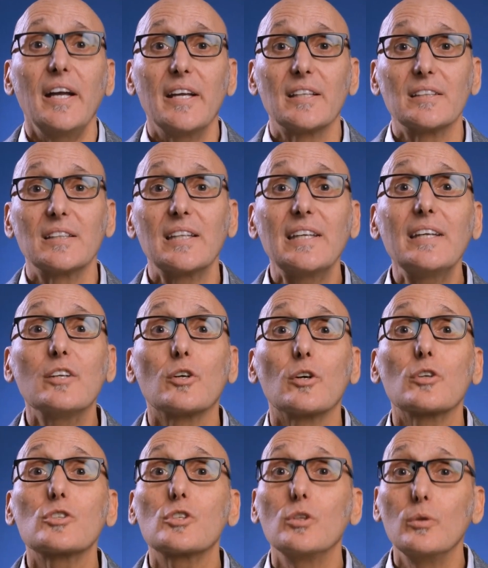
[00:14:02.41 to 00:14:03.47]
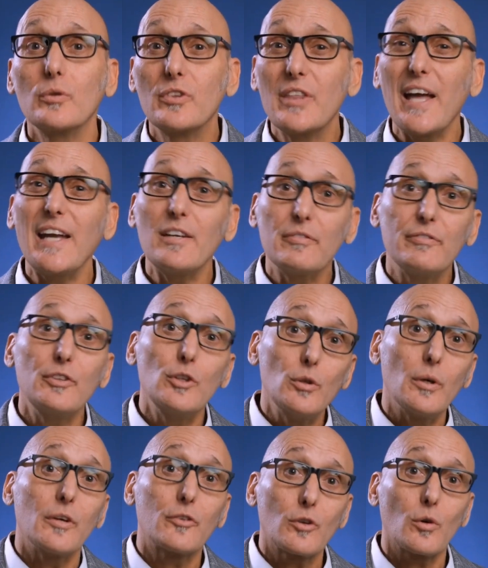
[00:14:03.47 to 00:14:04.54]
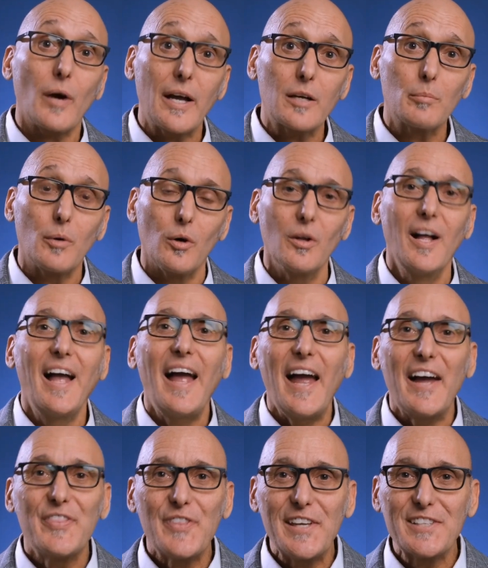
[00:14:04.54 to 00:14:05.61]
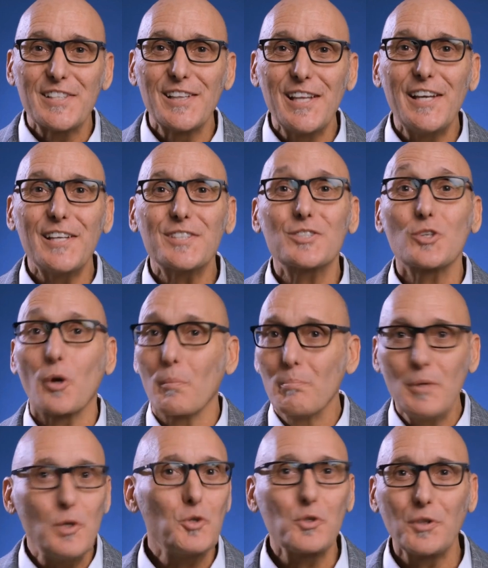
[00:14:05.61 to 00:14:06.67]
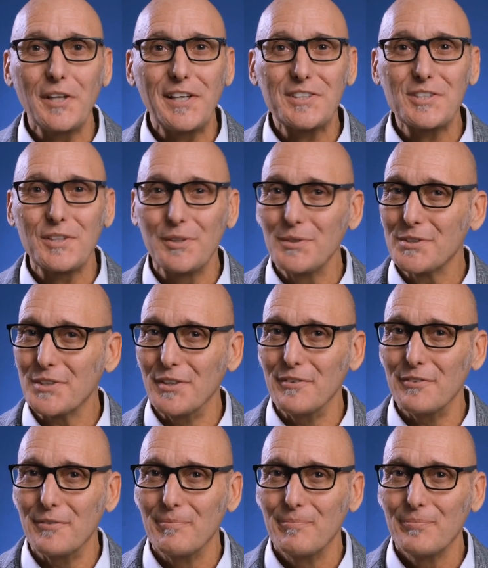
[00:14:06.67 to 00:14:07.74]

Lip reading: in leaders who they view as credible. And these lists are mutually exclusive.